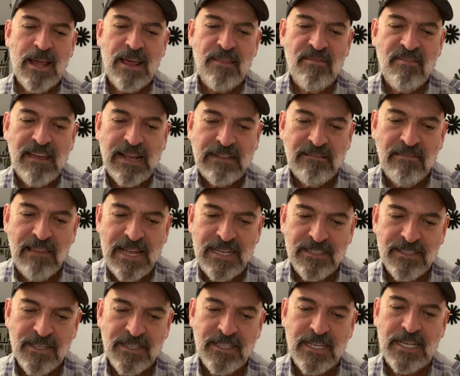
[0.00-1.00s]
and thick
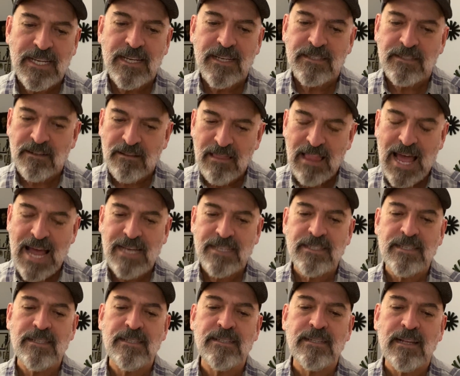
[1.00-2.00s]
lenses in his
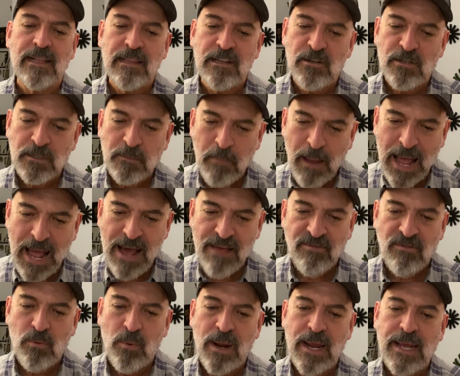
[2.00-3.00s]
glasses clears
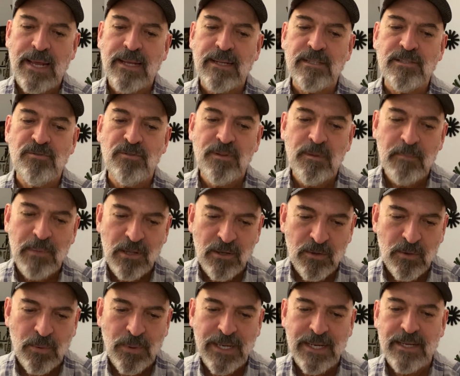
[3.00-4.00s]
pathways through the
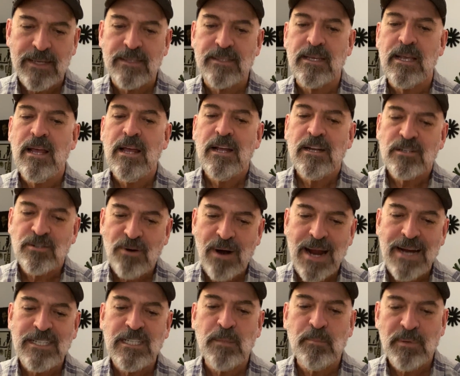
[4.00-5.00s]
milkweeds,
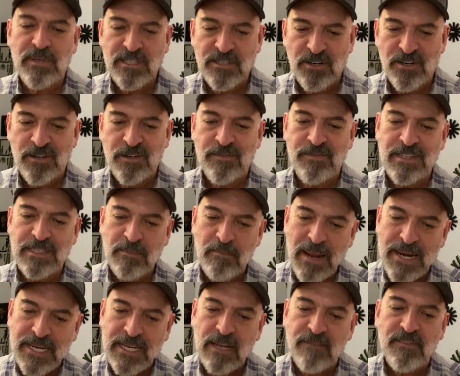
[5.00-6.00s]
trying to preserve as
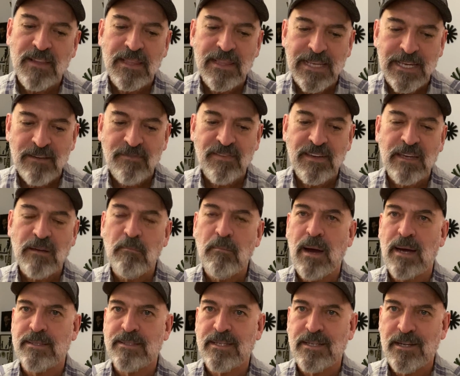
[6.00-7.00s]
many of the leafy,
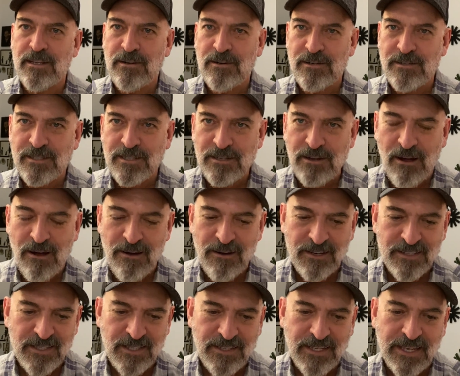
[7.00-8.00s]
muscular
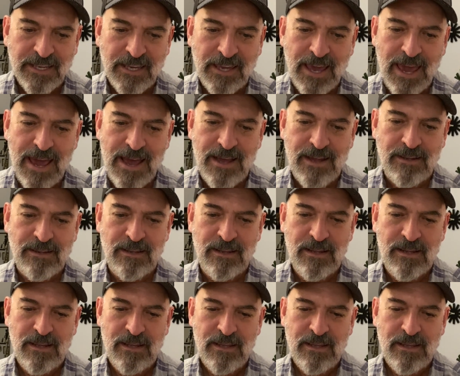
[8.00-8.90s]
stalks as he can.